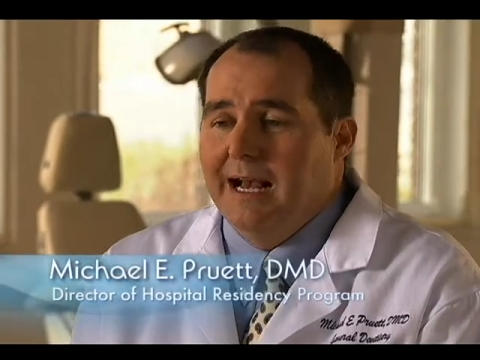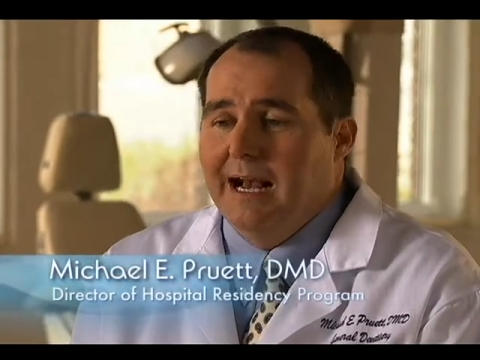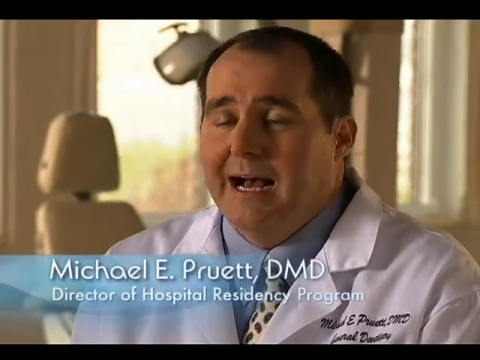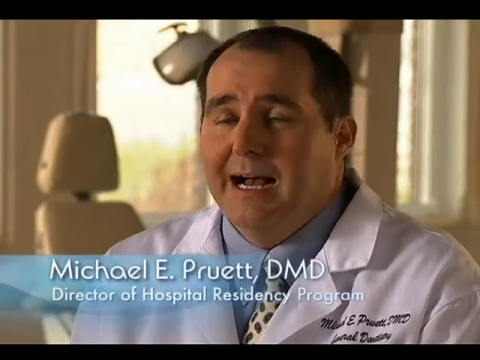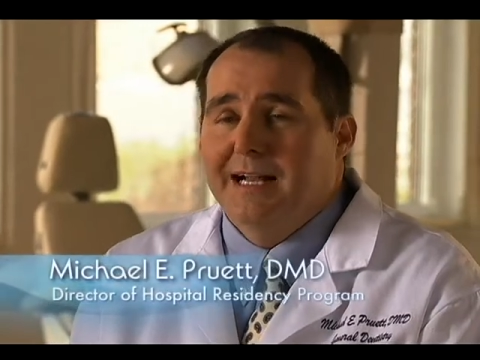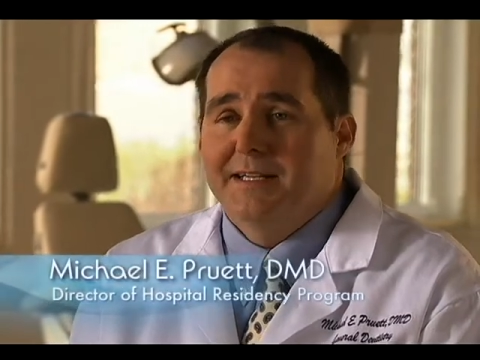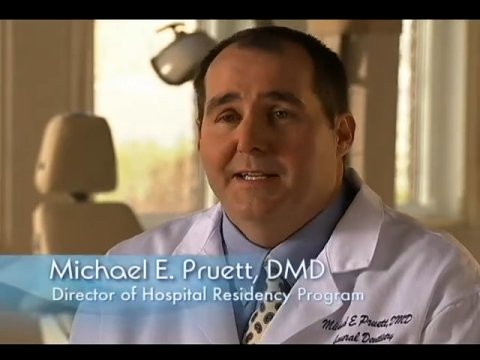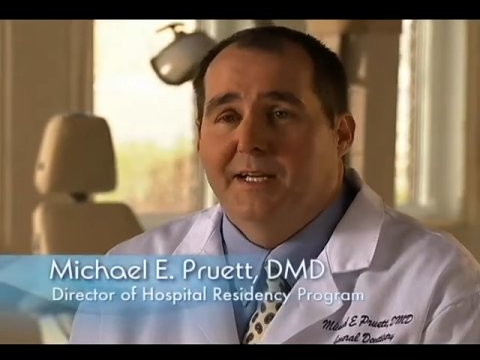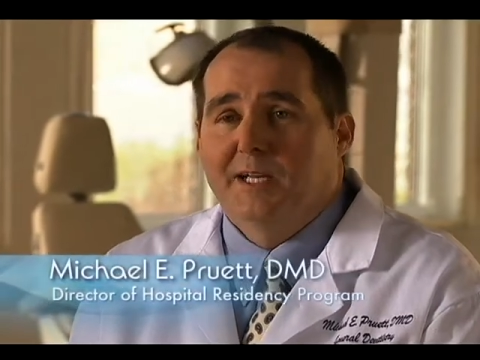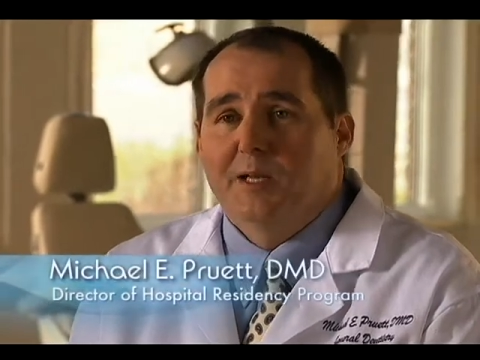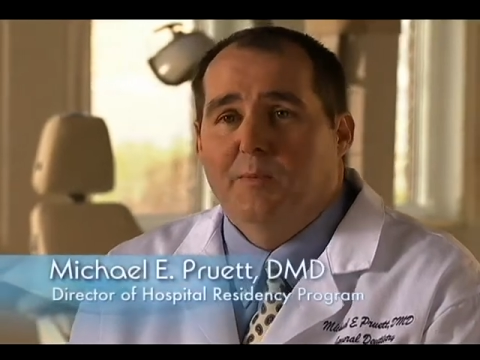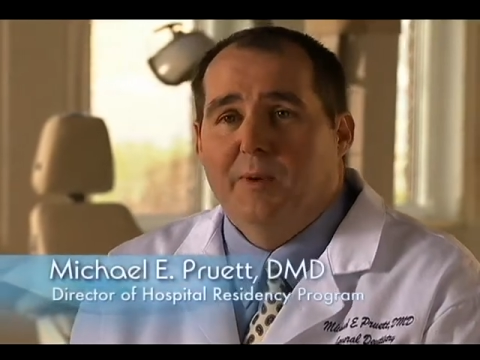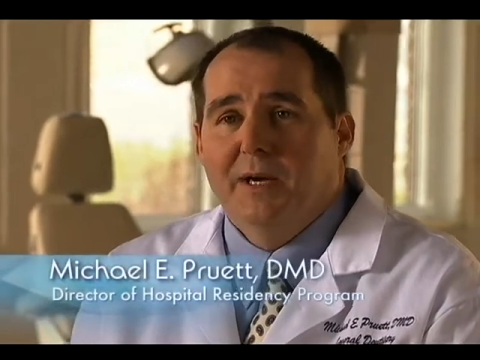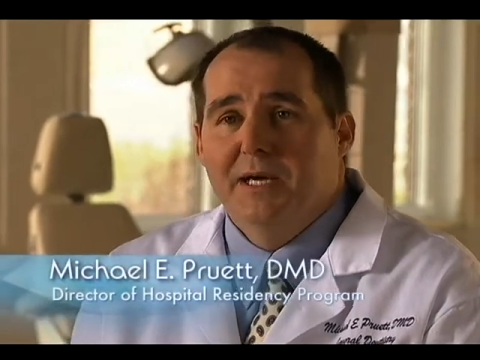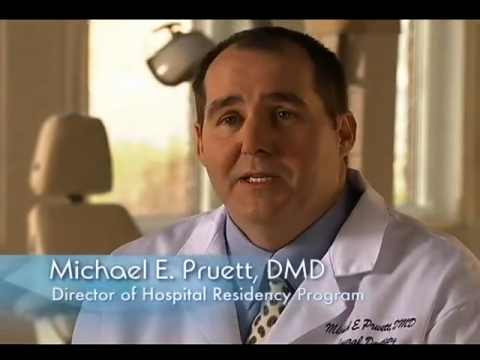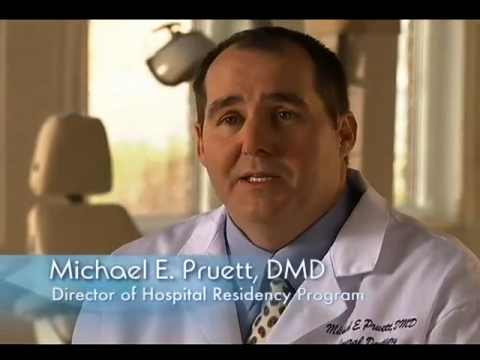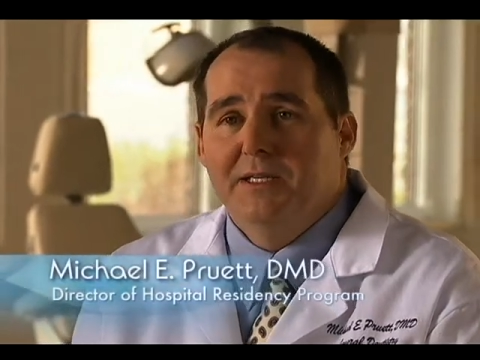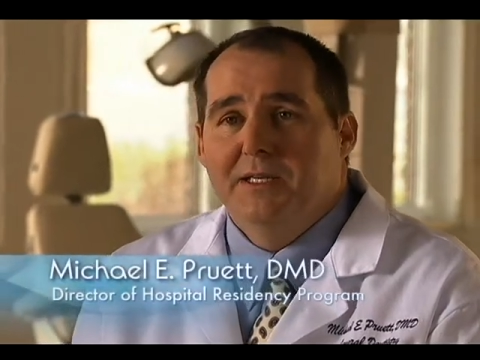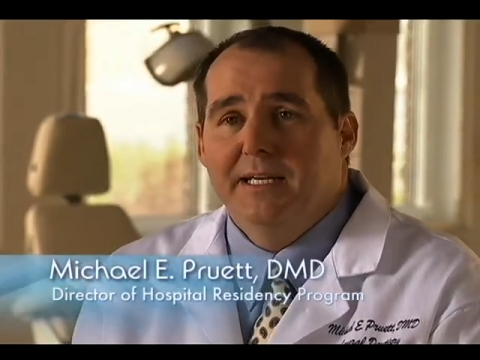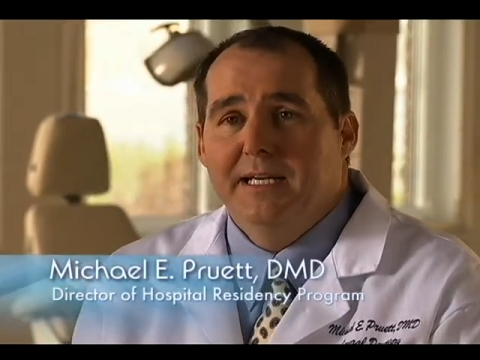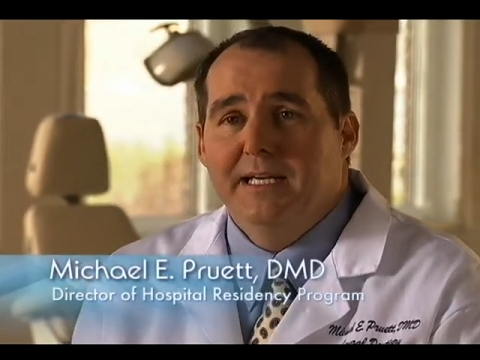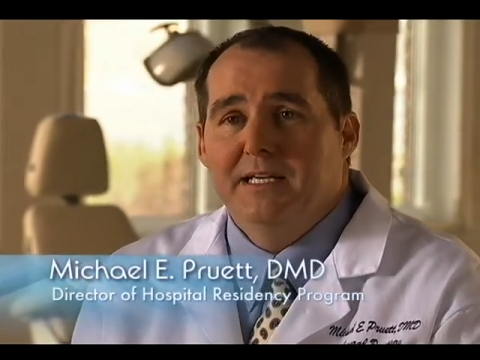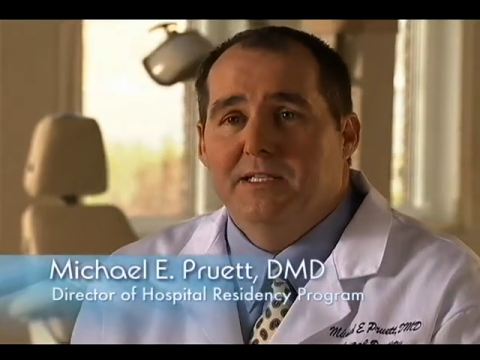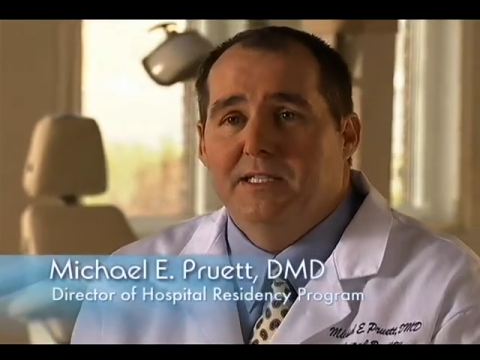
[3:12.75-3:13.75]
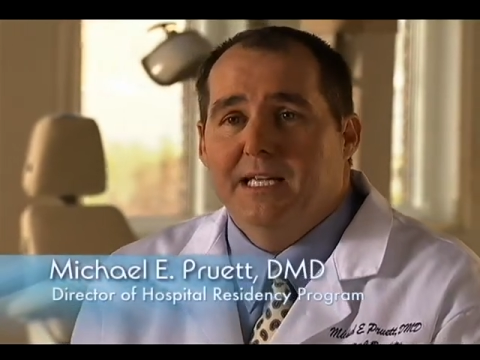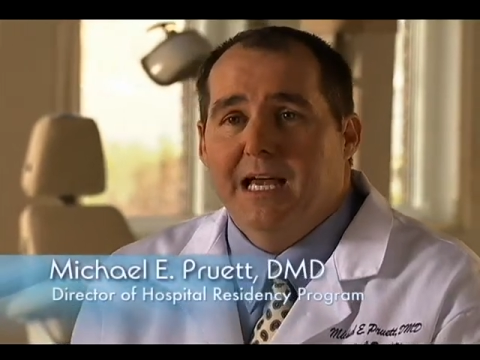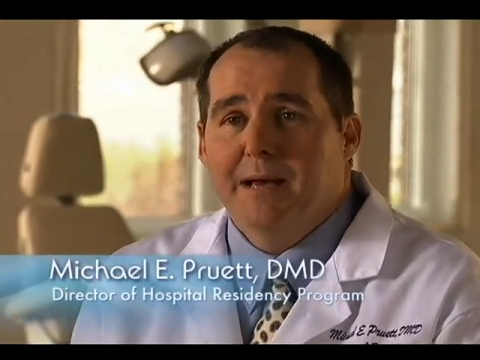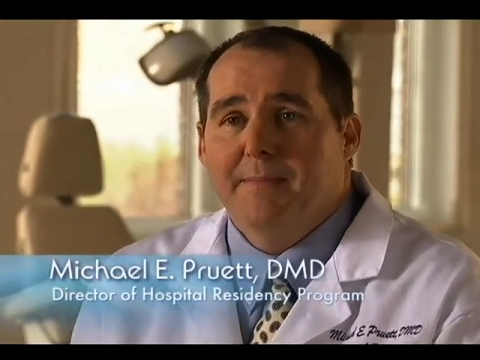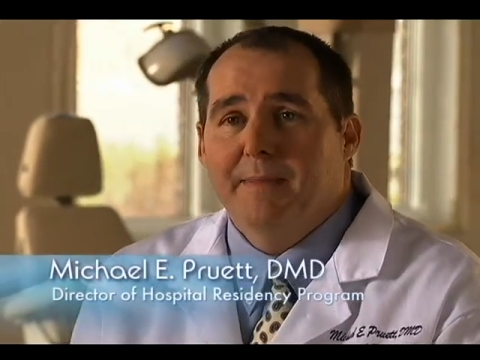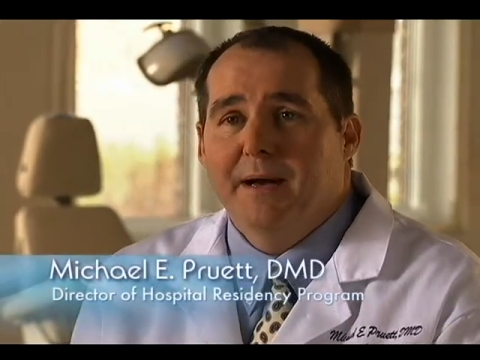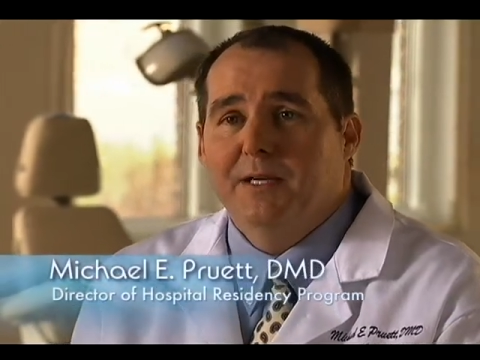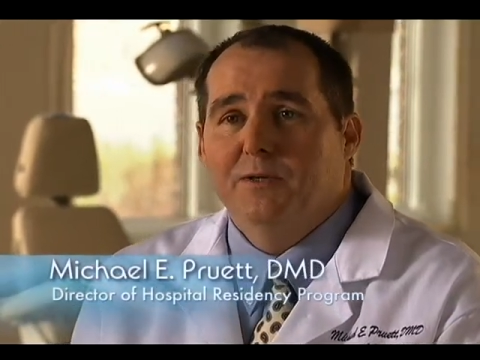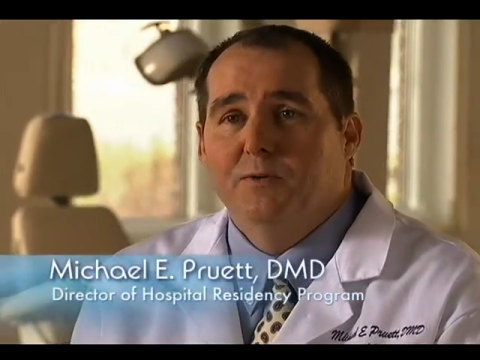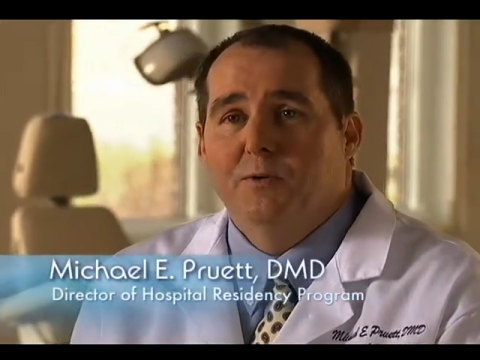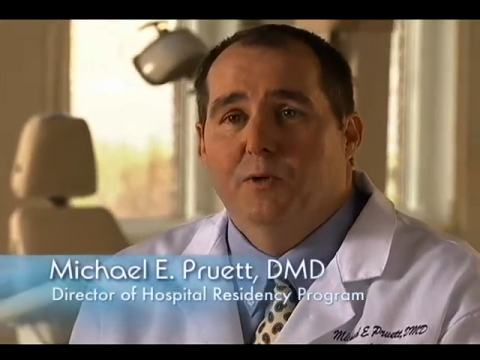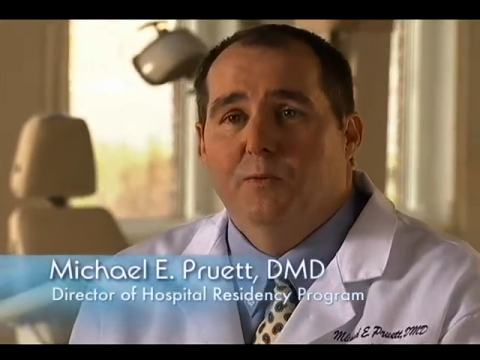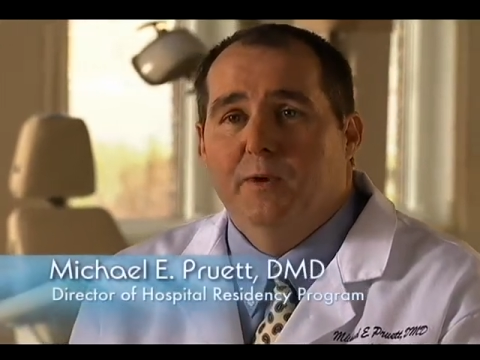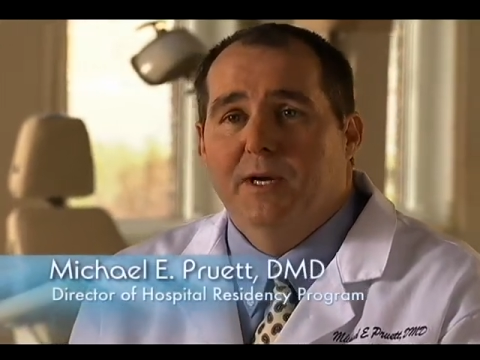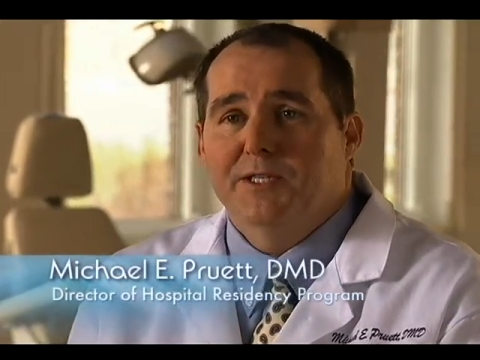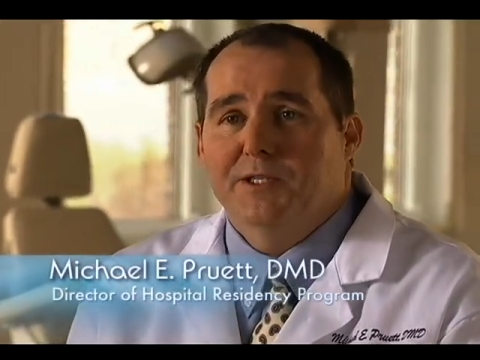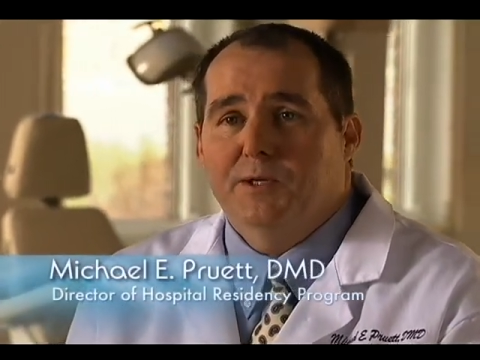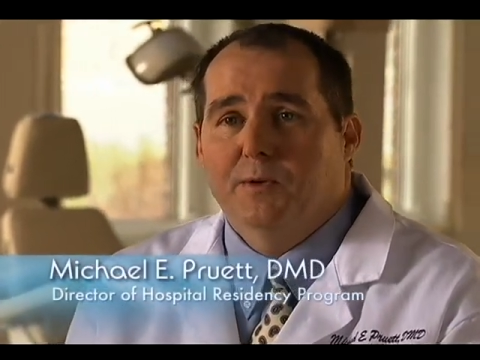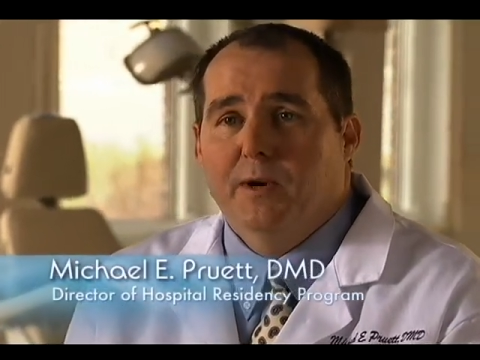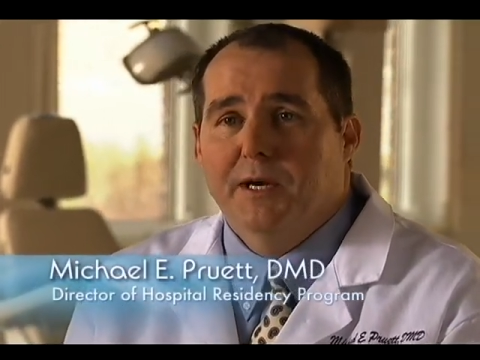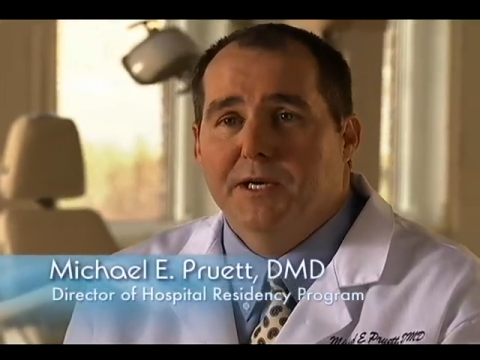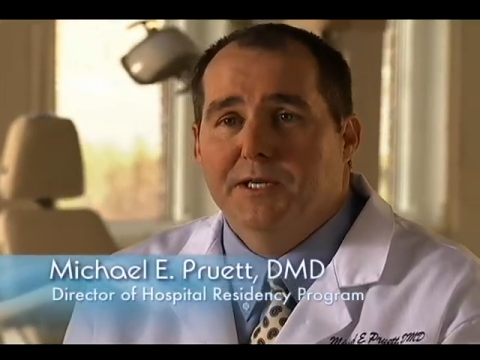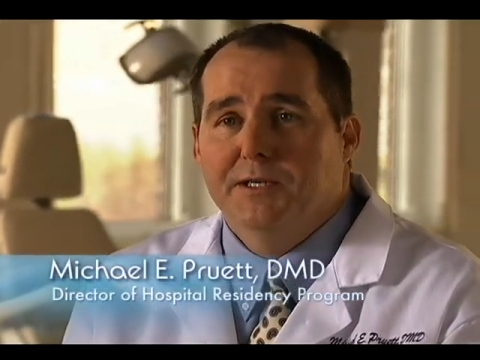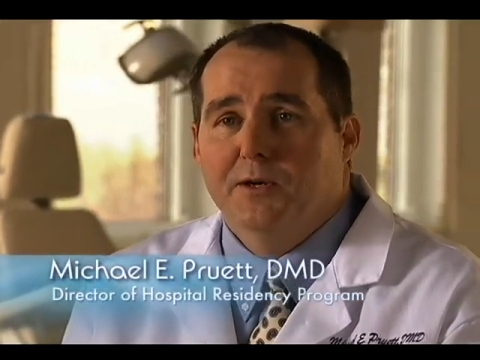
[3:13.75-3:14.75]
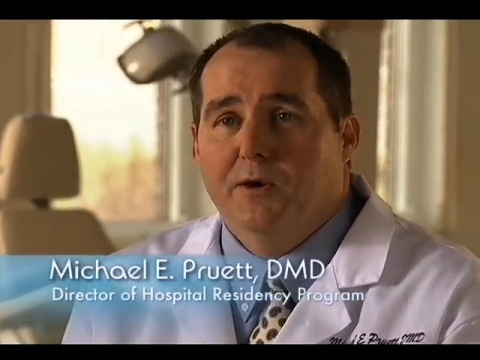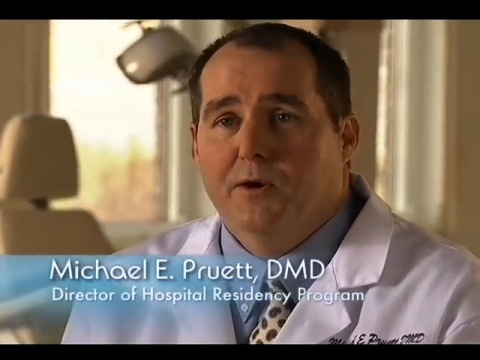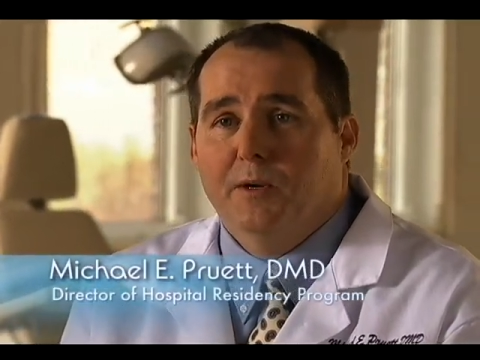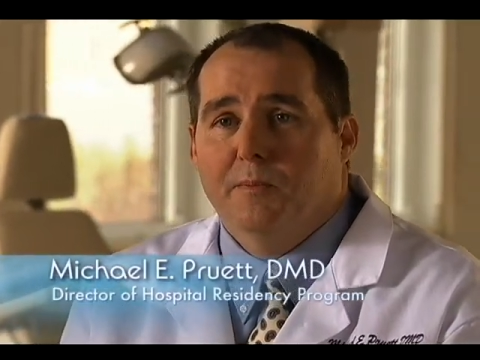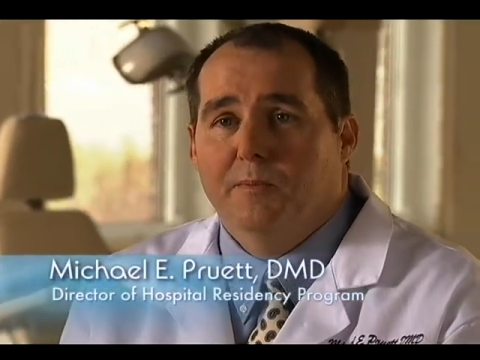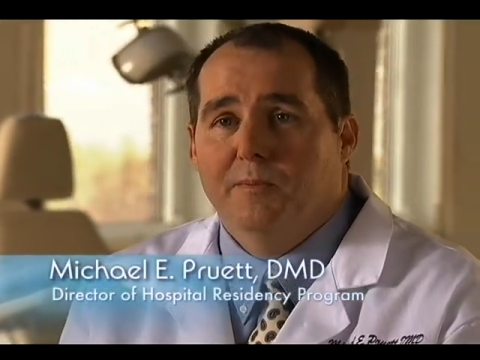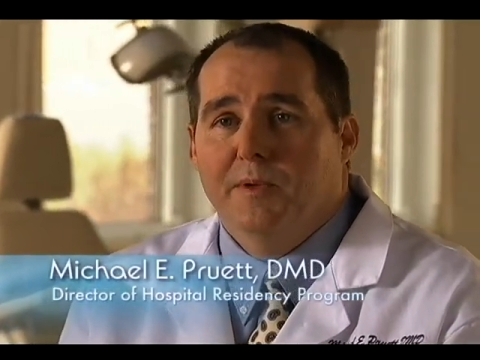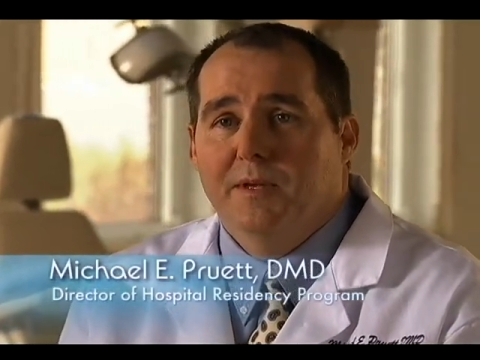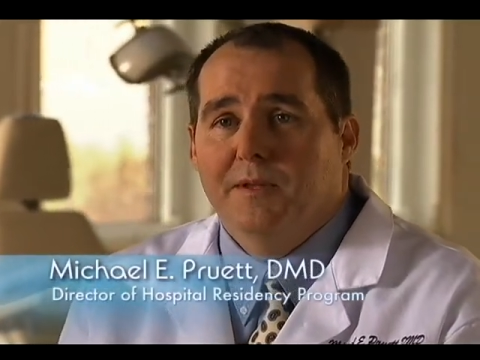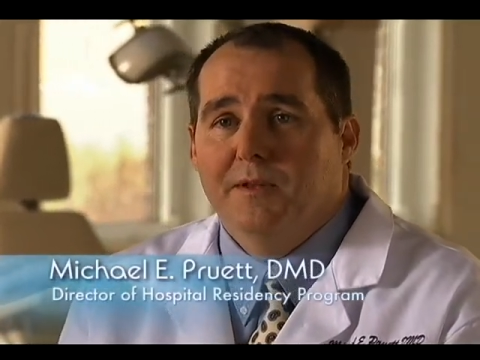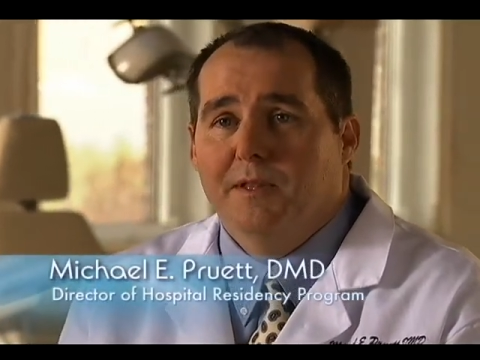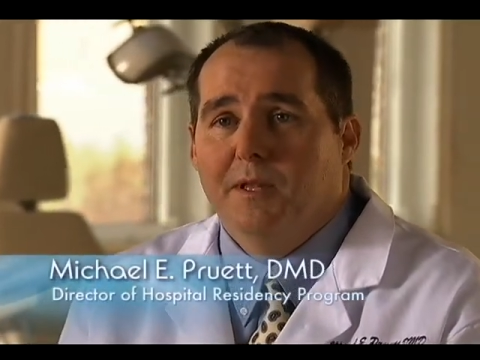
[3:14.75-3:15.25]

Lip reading: I tell a patient each time I do a restoration on them,